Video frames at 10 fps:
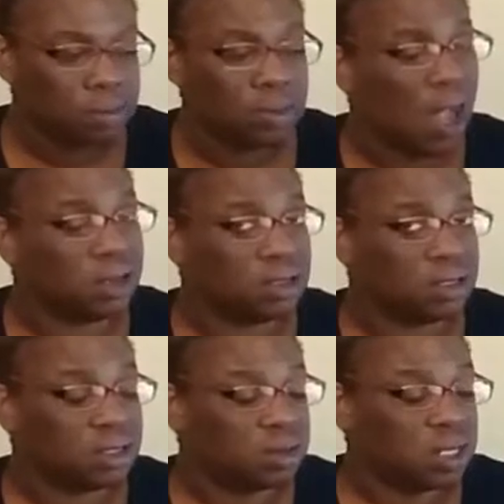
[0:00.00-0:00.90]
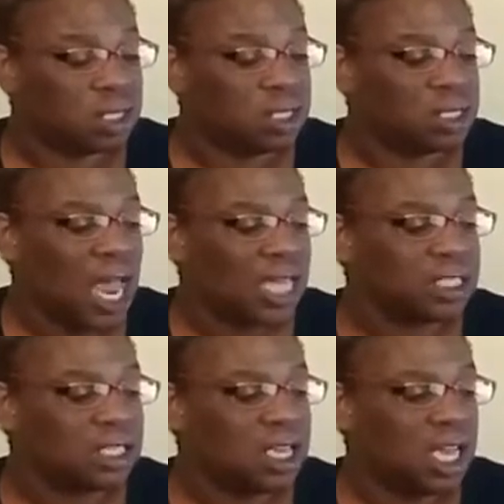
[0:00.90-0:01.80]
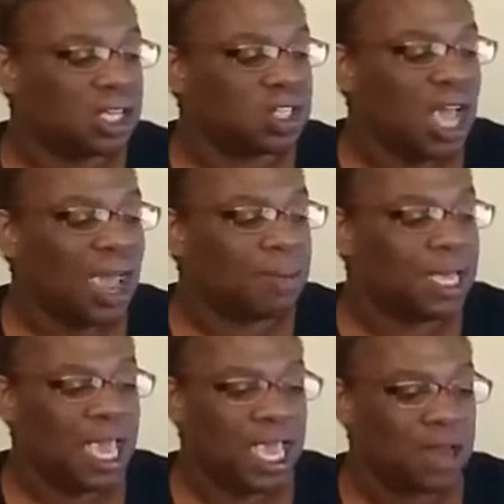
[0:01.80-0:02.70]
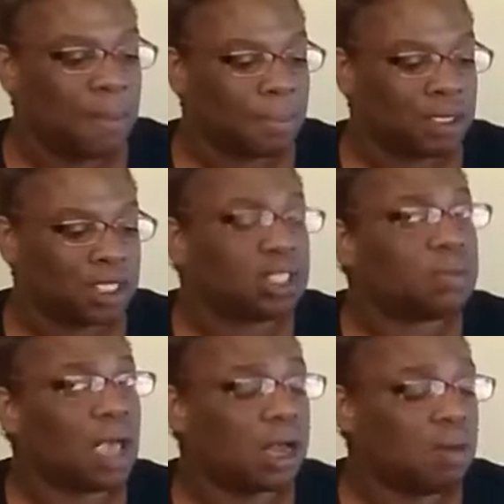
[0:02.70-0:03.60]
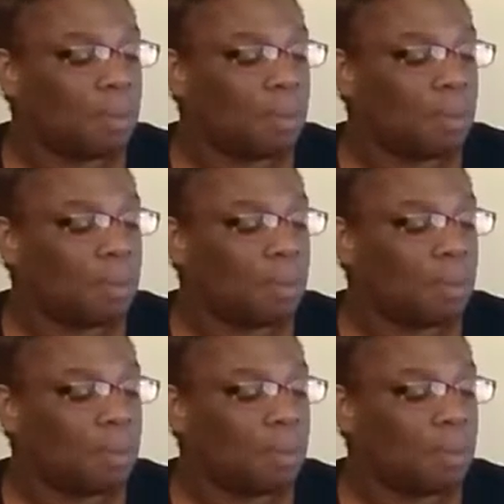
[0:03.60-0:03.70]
I think that's what it is. Ichiban. Ichiban.